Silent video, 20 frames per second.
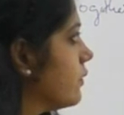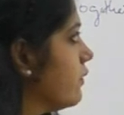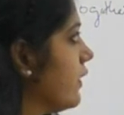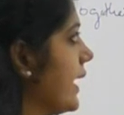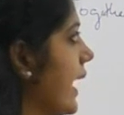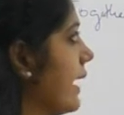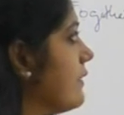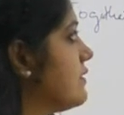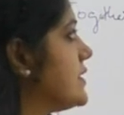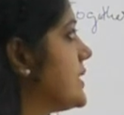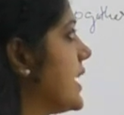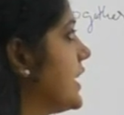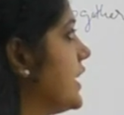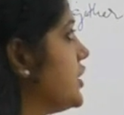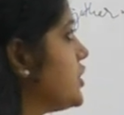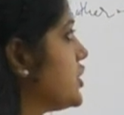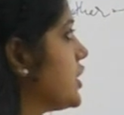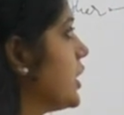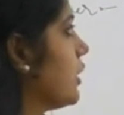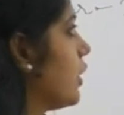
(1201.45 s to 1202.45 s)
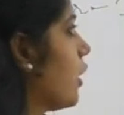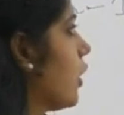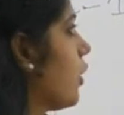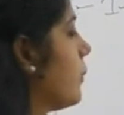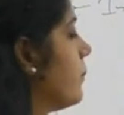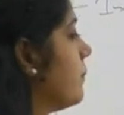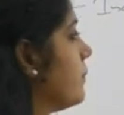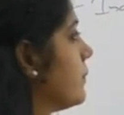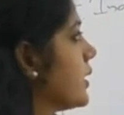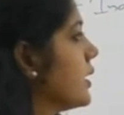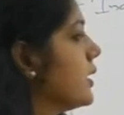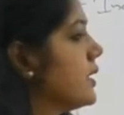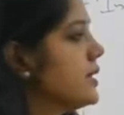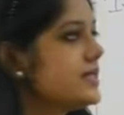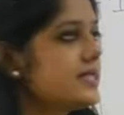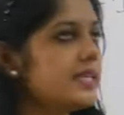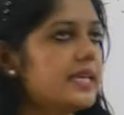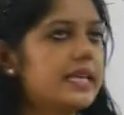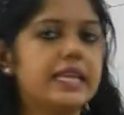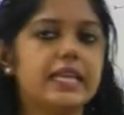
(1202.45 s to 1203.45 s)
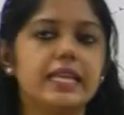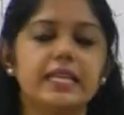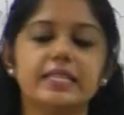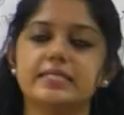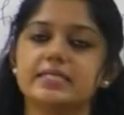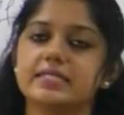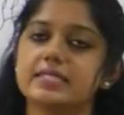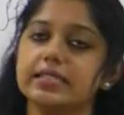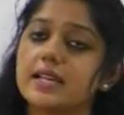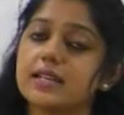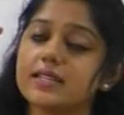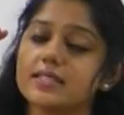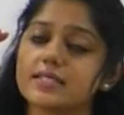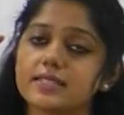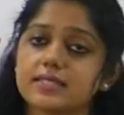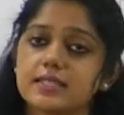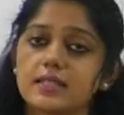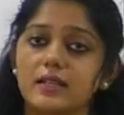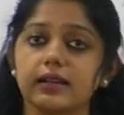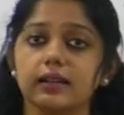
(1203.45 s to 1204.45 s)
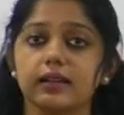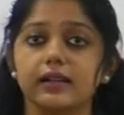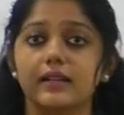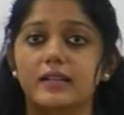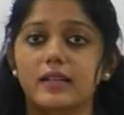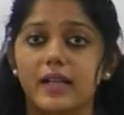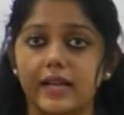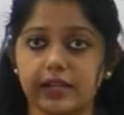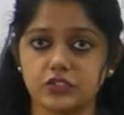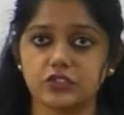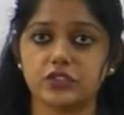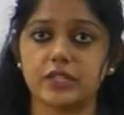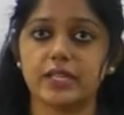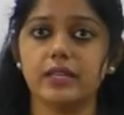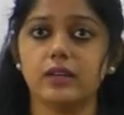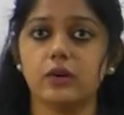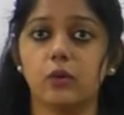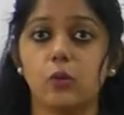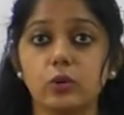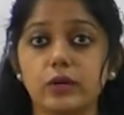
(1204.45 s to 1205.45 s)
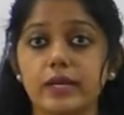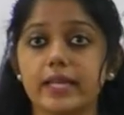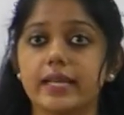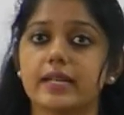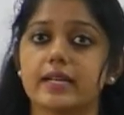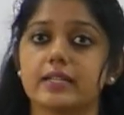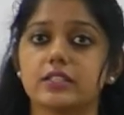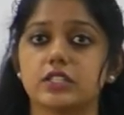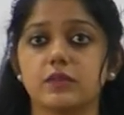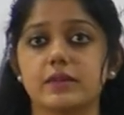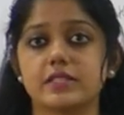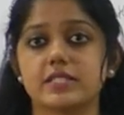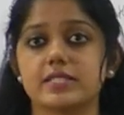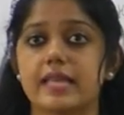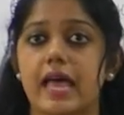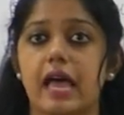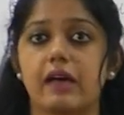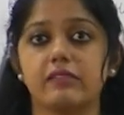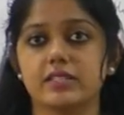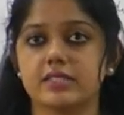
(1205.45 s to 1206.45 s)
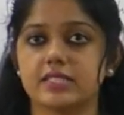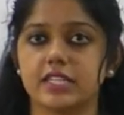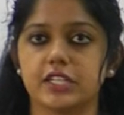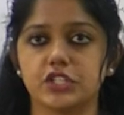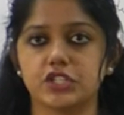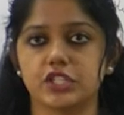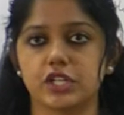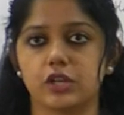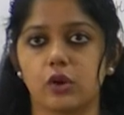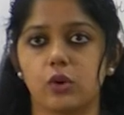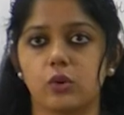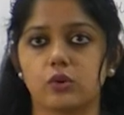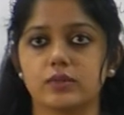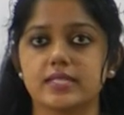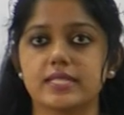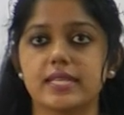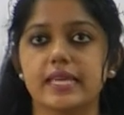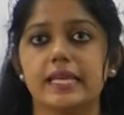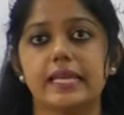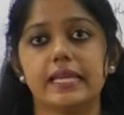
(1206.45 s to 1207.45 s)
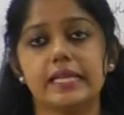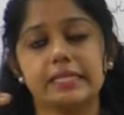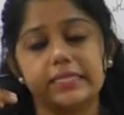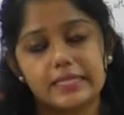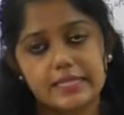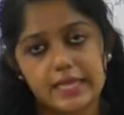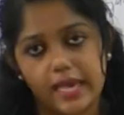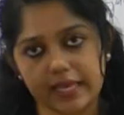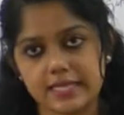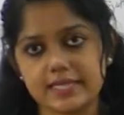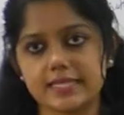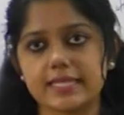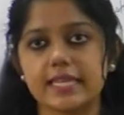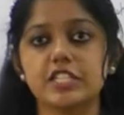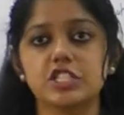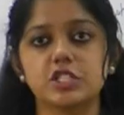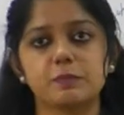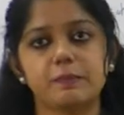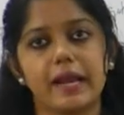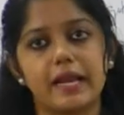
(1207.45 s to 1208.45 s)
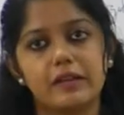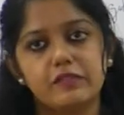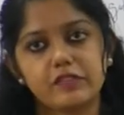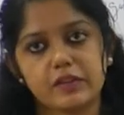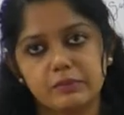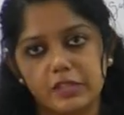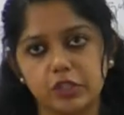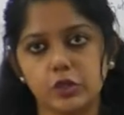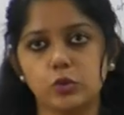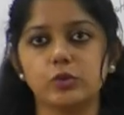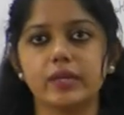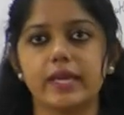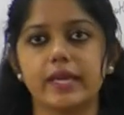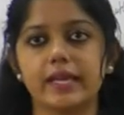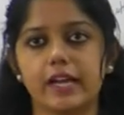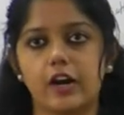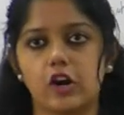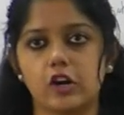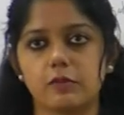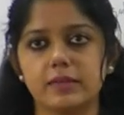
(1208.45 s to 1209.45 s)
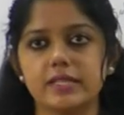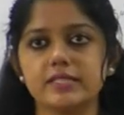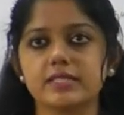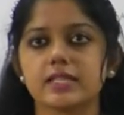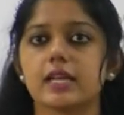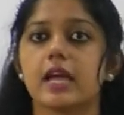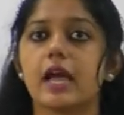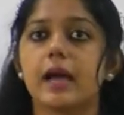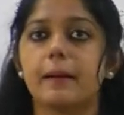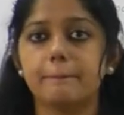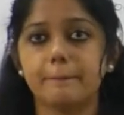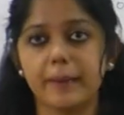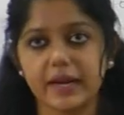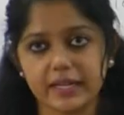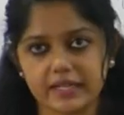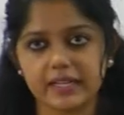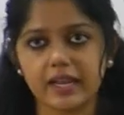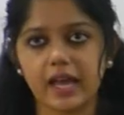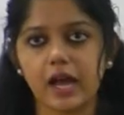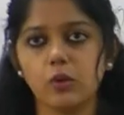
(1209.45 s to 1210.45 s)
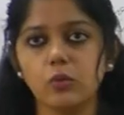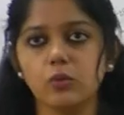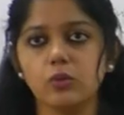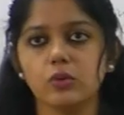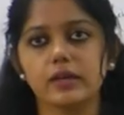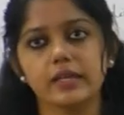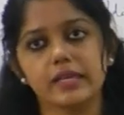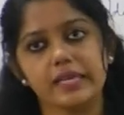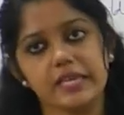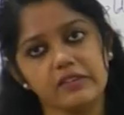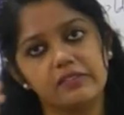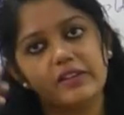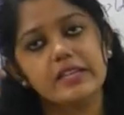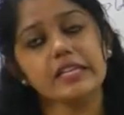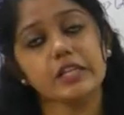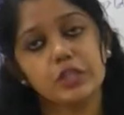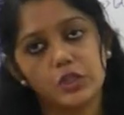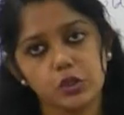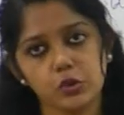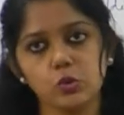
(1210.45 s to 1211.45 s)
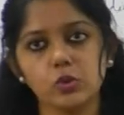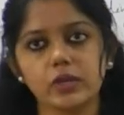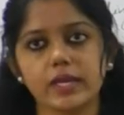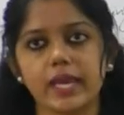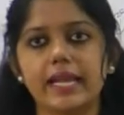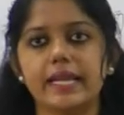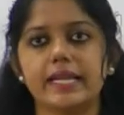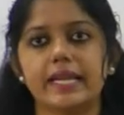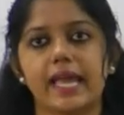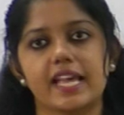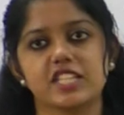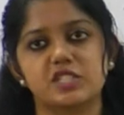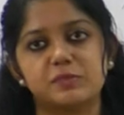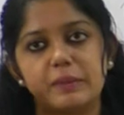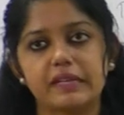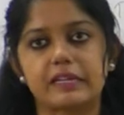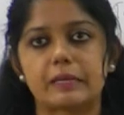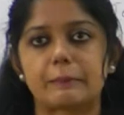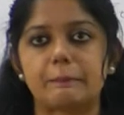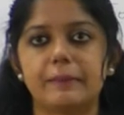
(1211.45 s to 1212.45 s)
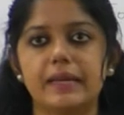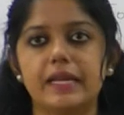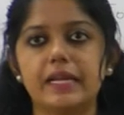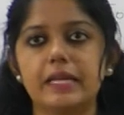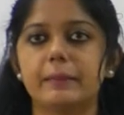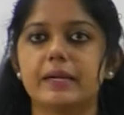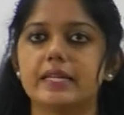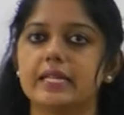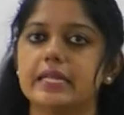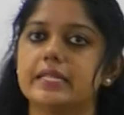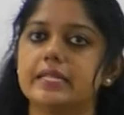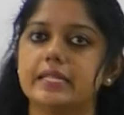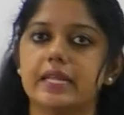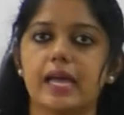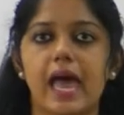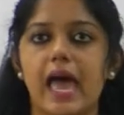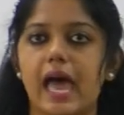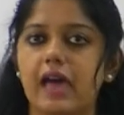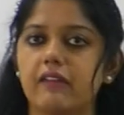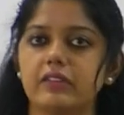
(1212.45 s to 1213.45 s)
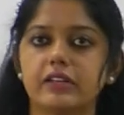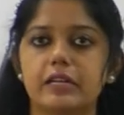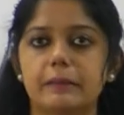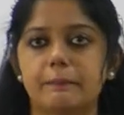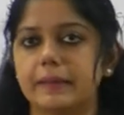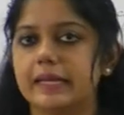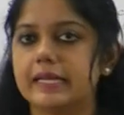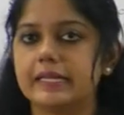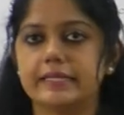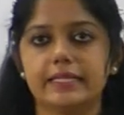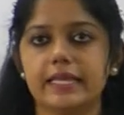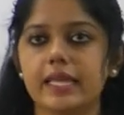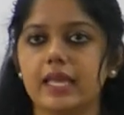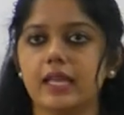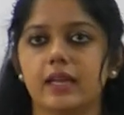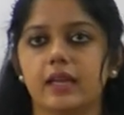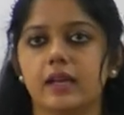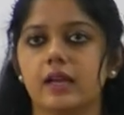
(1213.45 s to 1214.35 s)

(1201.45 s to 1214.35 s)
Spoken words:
we have sedition law. See, India is the country, only country which is having sedition law. See, it is inspired from the UK government, but now even in UK it has been repealed, but India haven't repealed the